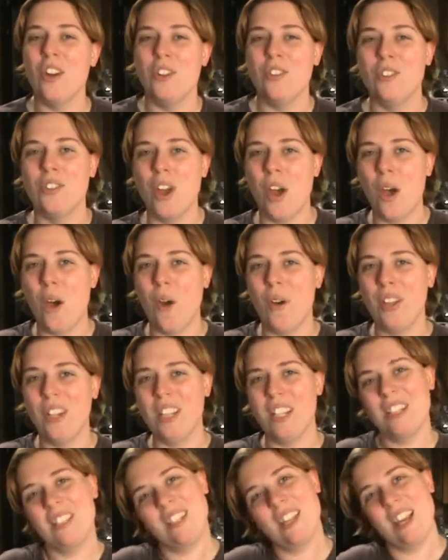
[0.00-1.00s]
So
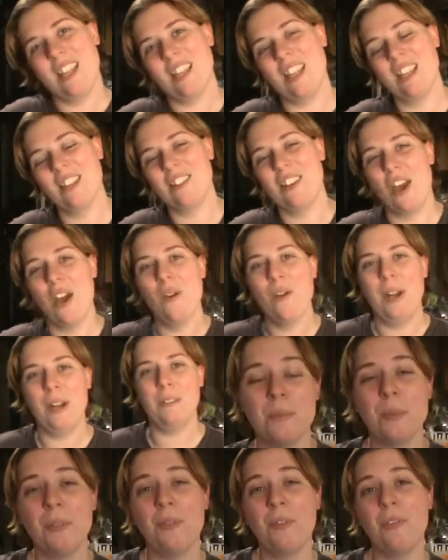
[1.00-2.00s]
let's get this going.
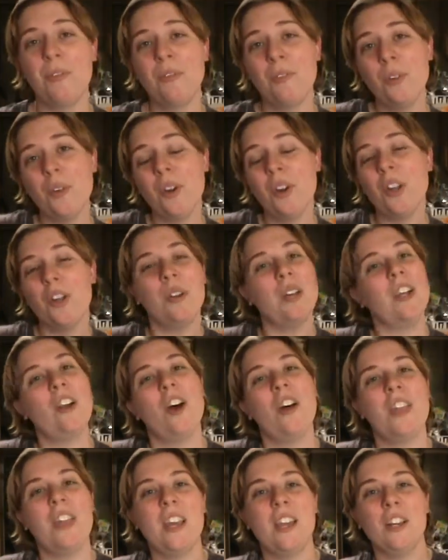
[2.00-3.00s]
Before you get
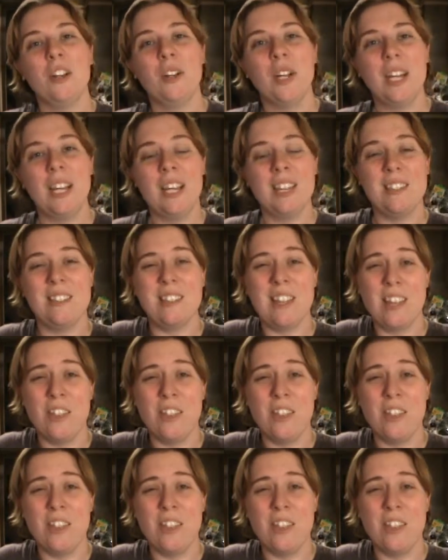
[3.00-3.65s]
all the ingredients